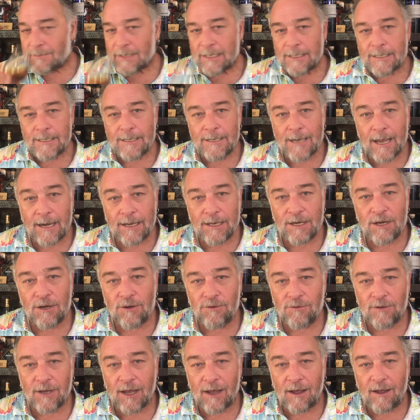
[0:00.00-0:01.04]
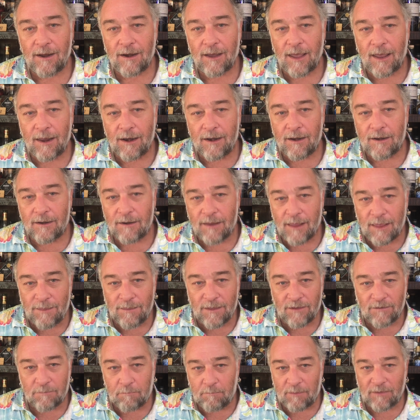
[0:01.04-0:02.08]
nutty nougat, and
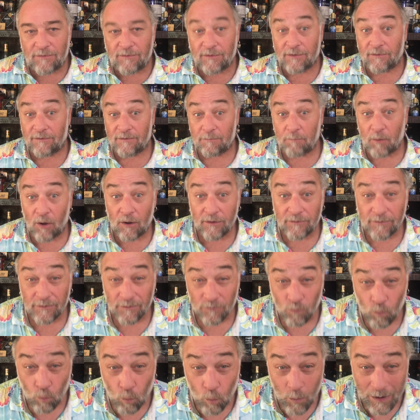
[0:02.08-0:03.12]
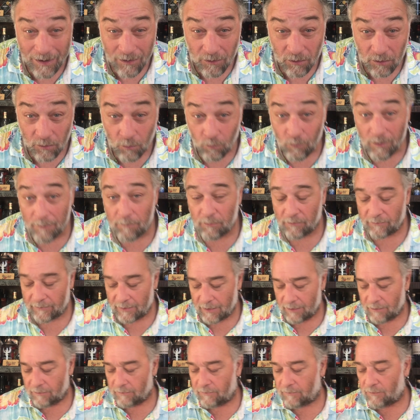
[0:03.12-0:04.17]
there's biscuit spices well
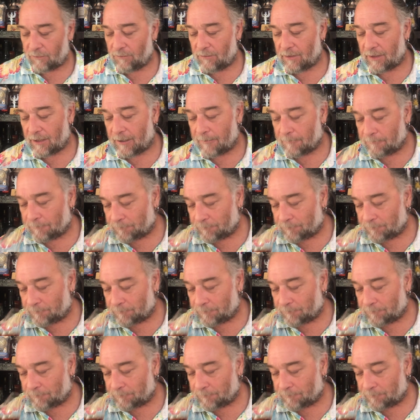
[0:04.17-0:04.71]
represented too there.